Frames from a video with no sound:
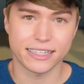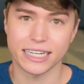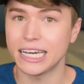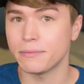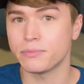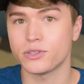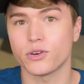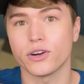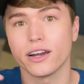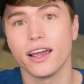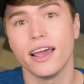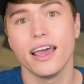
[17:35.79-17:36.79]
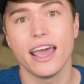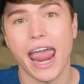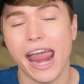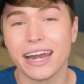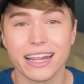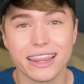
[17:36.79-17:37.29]
tips, or
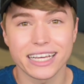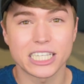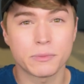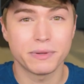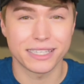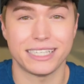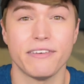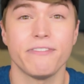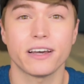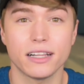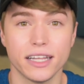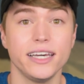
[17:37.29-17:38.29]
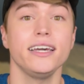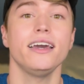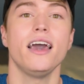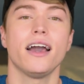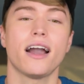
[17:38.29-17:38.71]
anything specifically,